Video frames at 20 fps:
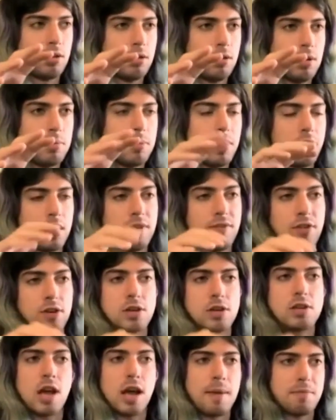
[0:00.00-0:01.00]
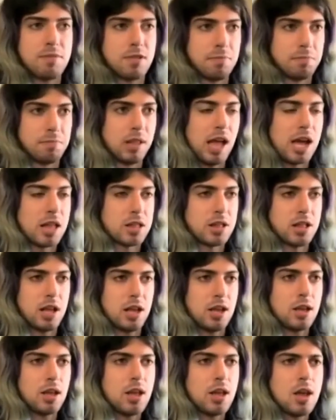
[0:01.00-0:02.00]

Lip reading: among different types of plastic.